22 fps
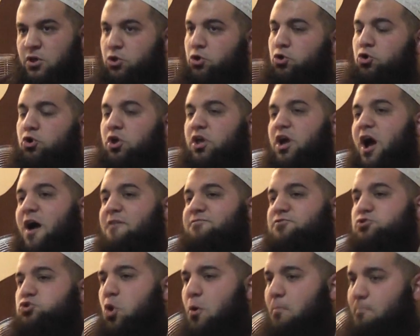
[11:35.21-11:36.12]
You're looking
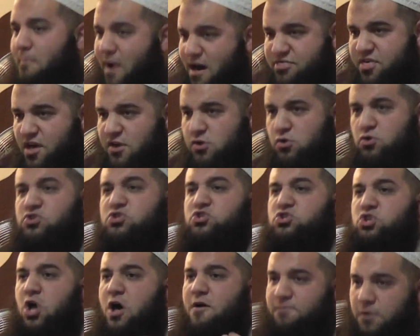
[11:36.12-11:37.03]
after your mother. You're
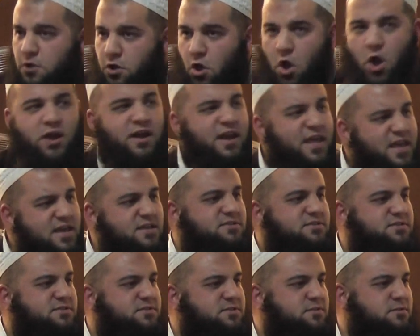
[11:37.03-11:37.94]
serving her
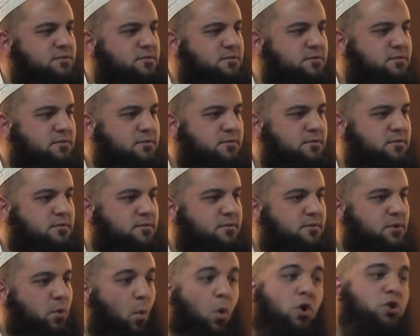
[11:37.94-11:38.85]
needs.
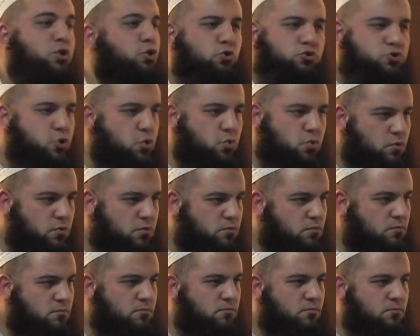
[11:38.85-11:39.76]
What do you
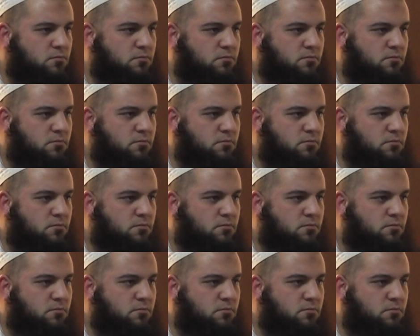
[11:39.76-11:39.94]
do?